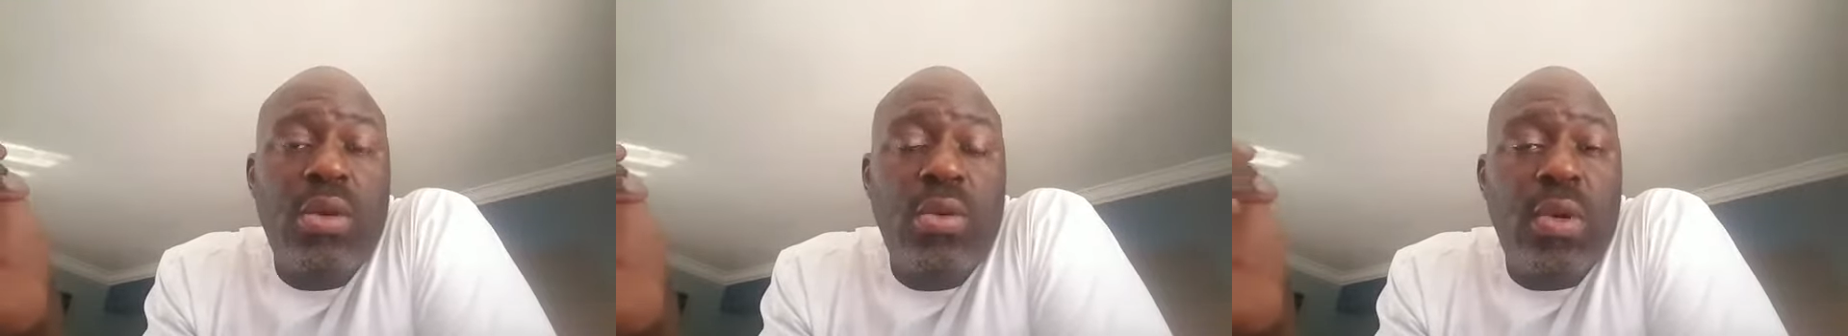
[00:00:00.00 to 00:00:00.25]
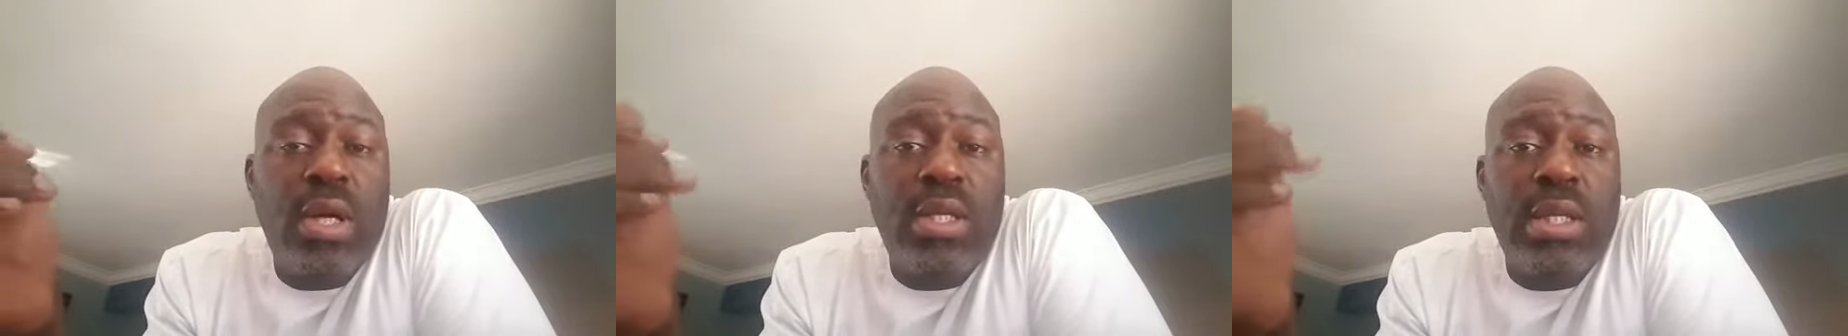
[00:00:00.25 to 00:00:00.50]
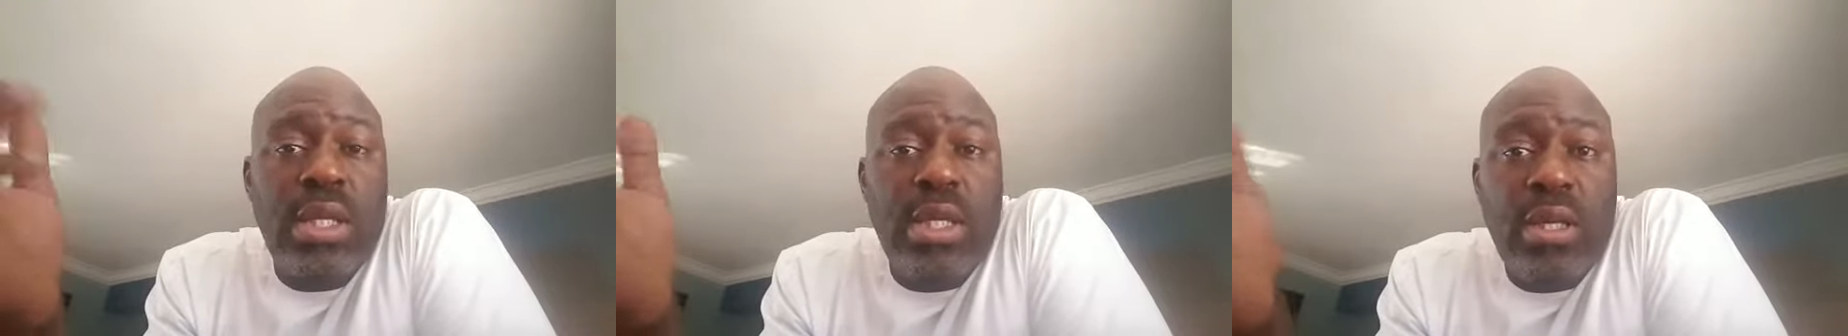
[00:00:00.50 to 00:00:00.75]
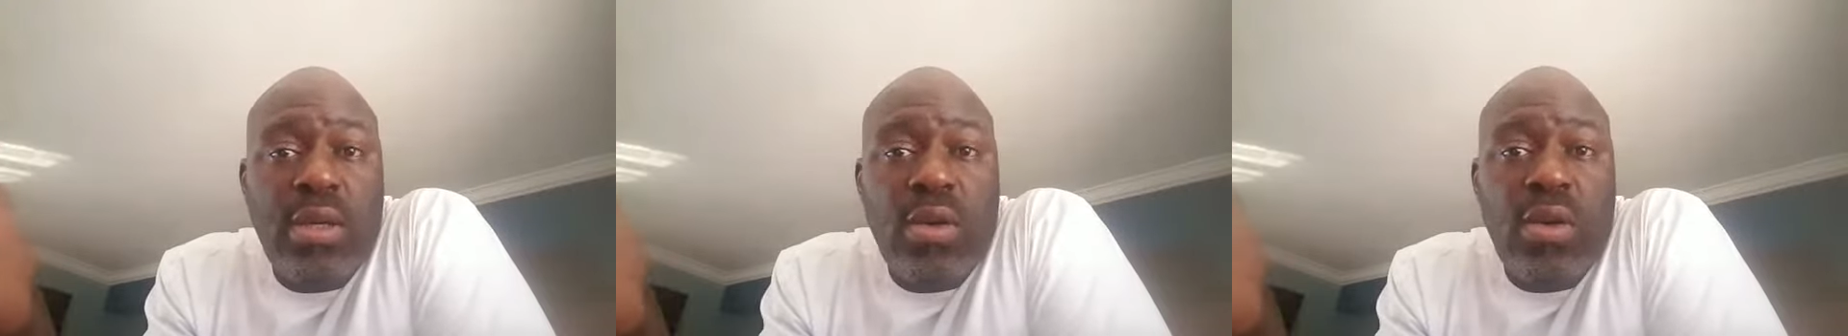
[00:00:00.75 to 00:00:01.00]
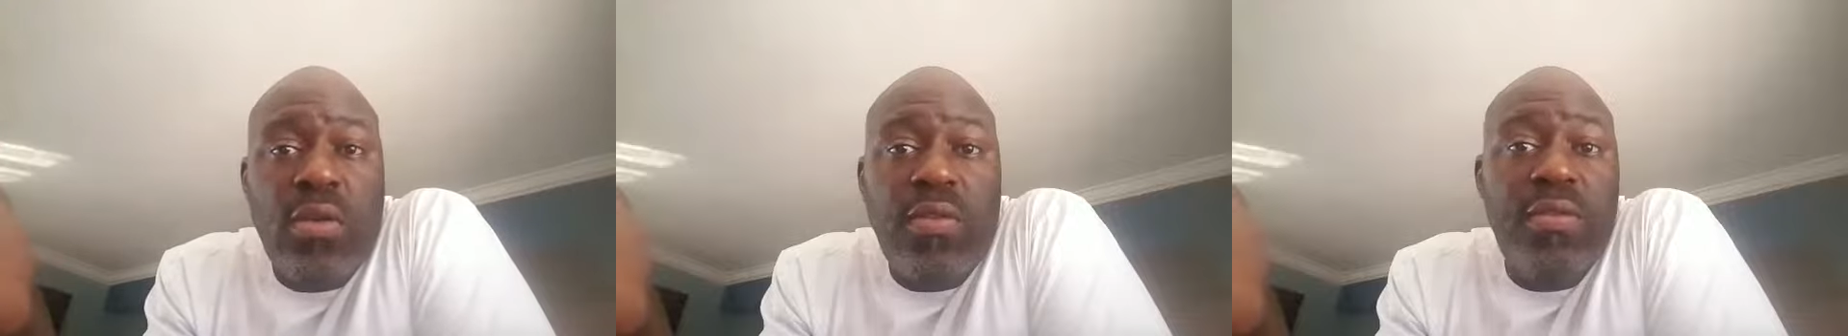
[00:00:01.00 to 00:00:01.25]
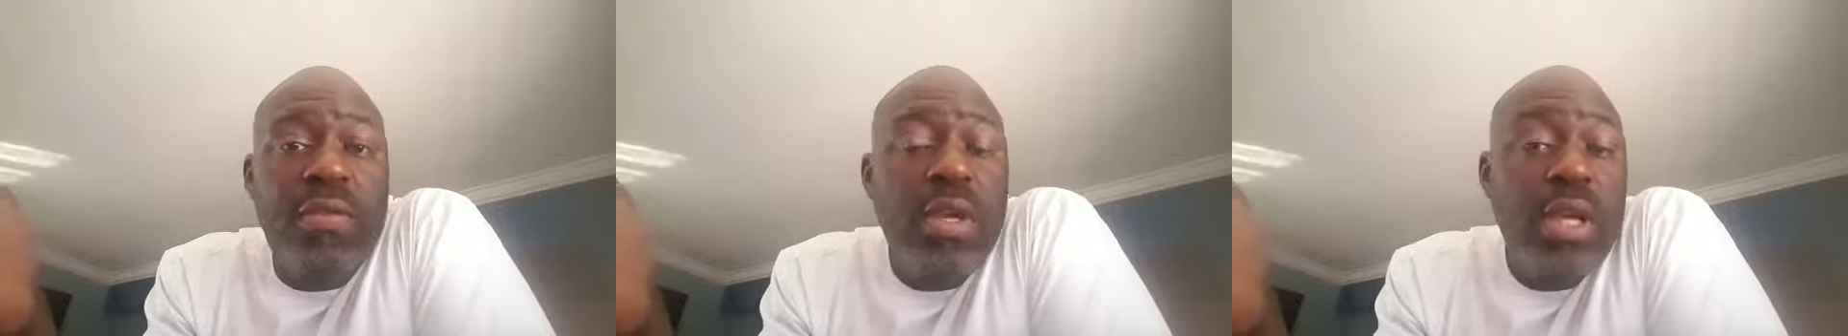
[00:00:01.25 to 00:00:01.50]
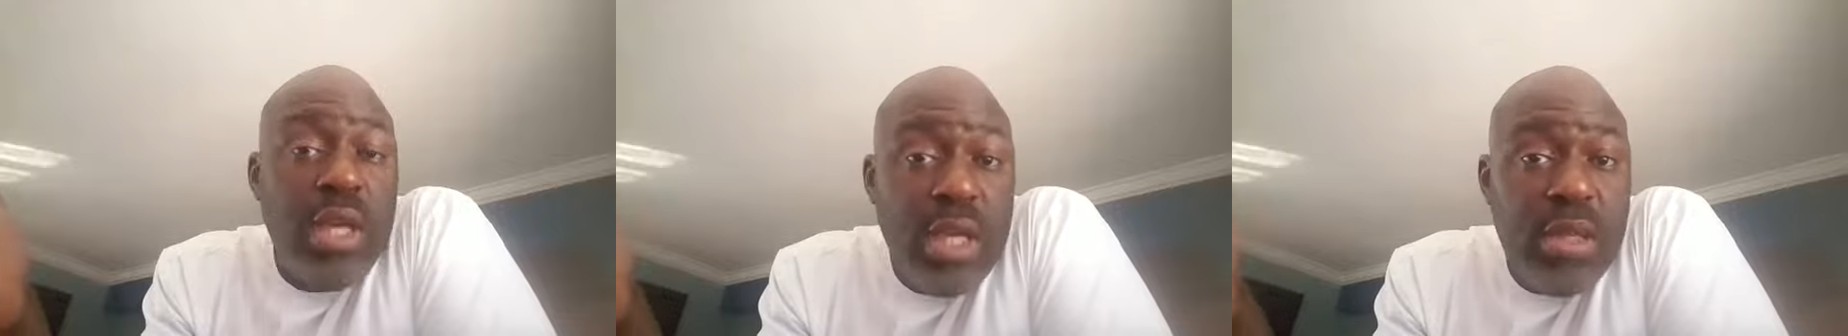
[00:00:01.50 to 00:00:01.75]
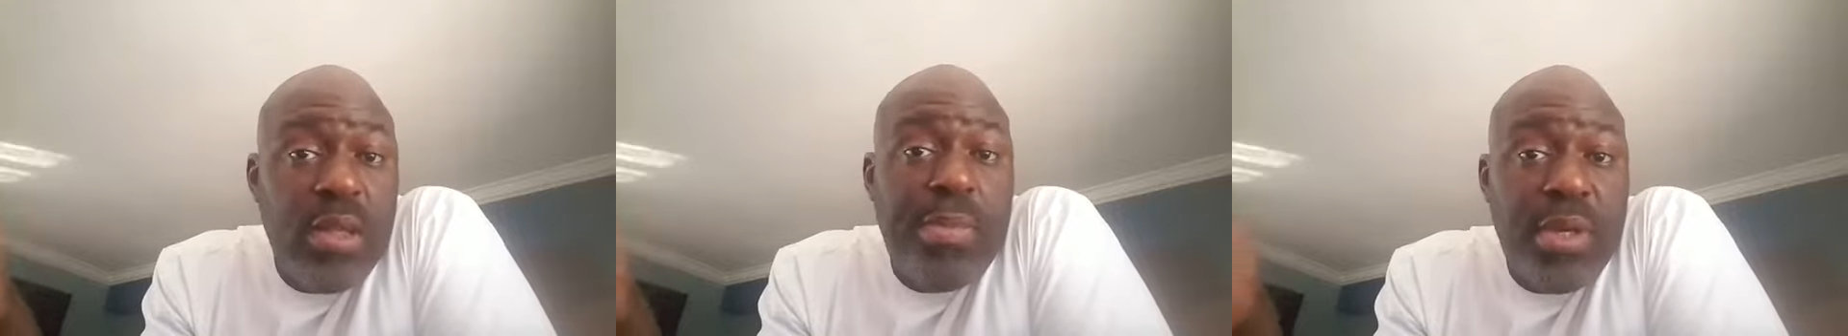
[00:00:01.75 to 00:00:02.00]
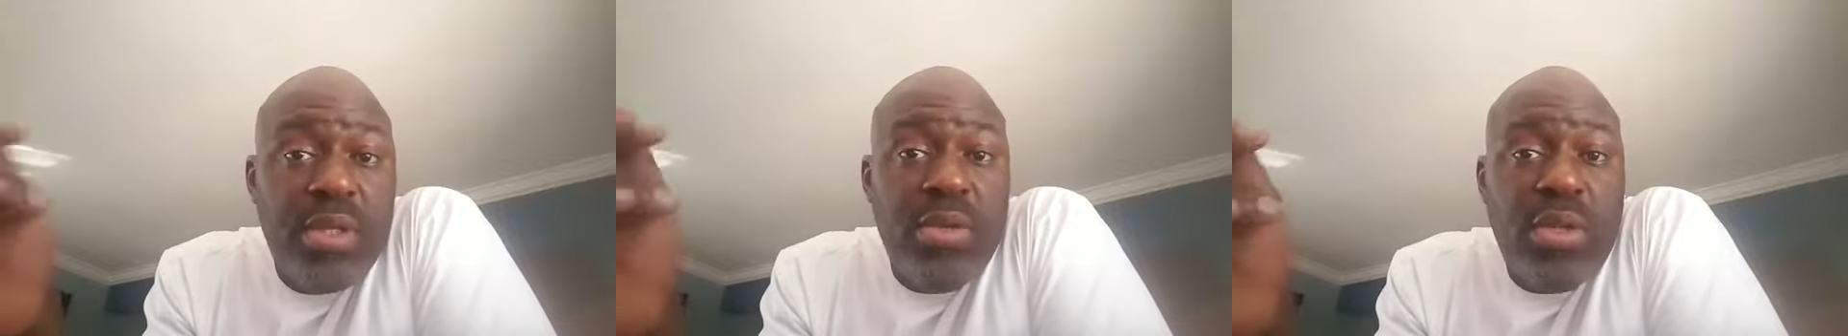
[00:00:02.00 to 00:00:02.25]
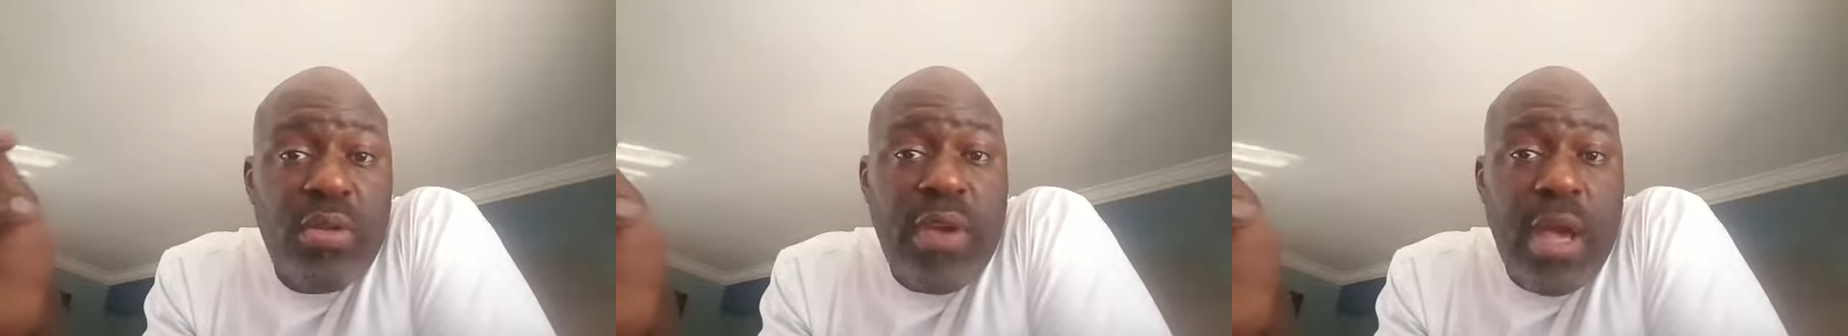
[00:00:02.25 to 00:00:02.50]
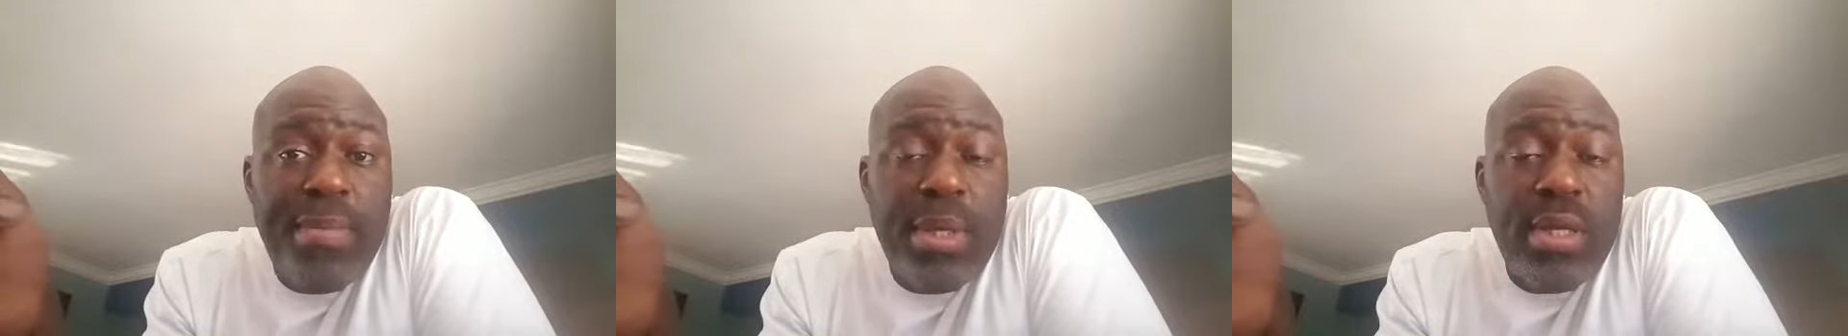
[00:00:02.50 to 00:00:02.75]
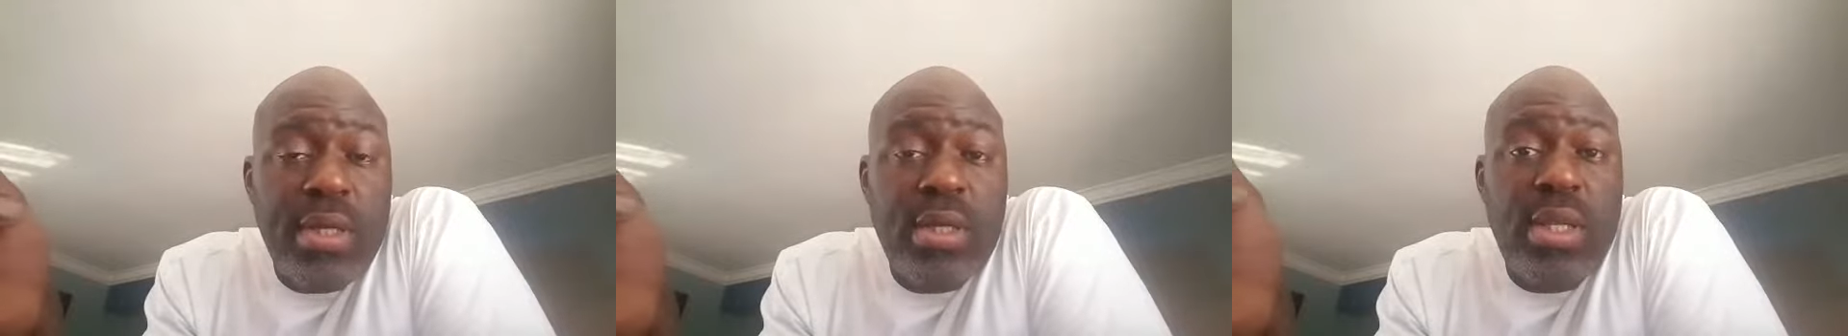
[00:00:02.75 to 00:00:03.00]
who are taking off in the pursuit of happiness.